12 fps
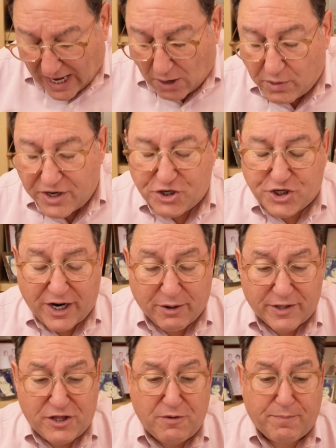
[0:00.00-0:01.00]
I want to share
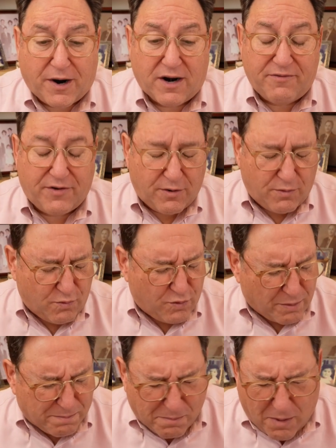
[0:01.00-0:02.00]
with you part of a
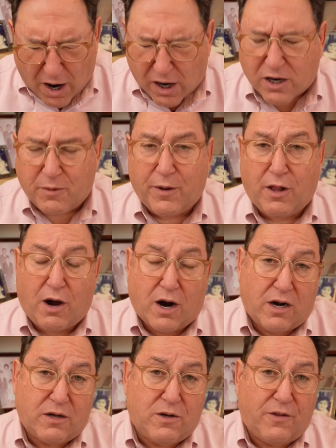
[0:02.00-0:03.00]
remarkable
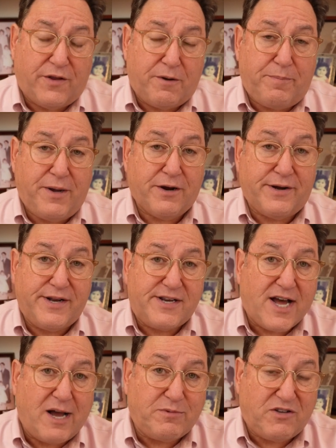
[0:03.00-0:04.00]
article that appeared in
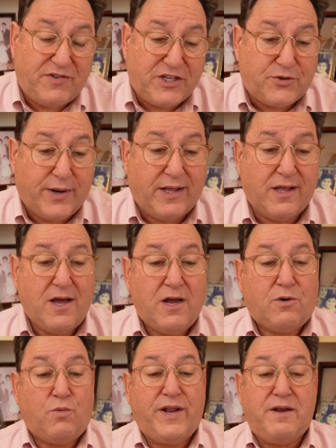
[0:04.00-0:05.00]
Times of Israel,
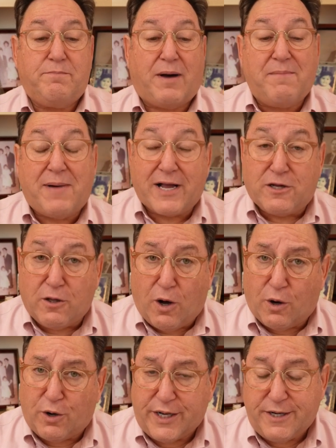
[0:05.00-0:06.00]
written by Michael
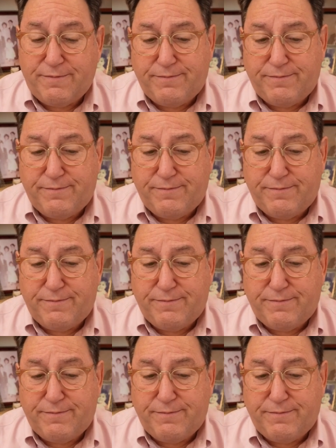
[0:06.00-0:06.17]
Oren.